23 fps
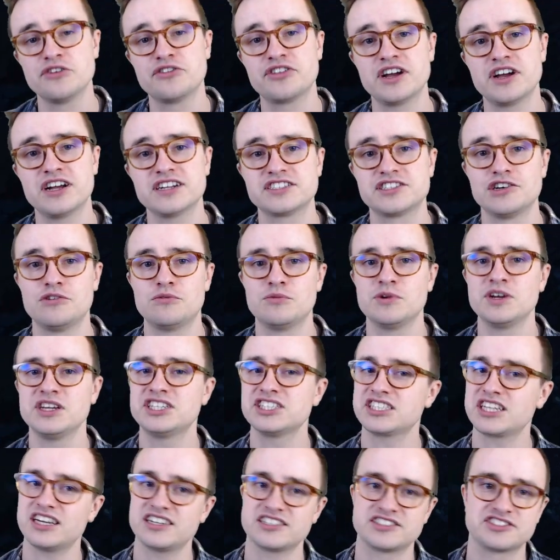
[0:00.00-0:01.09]
new thoughts though, we
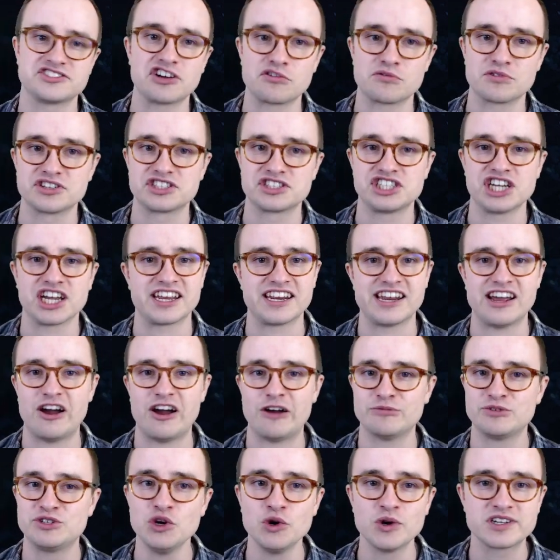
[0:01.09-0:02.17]
just got to start with checking out.
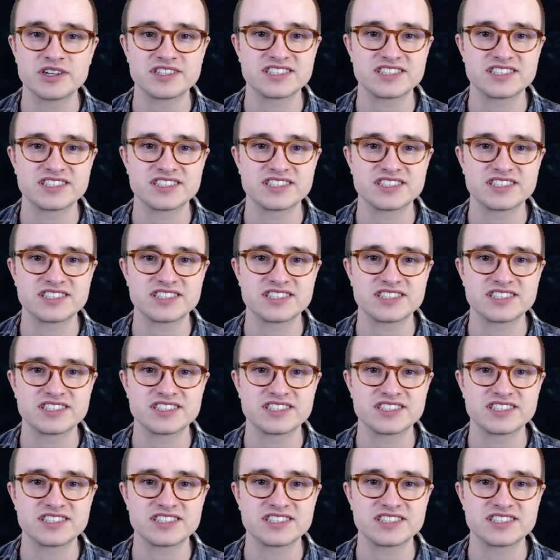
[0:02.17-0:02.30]
I'm too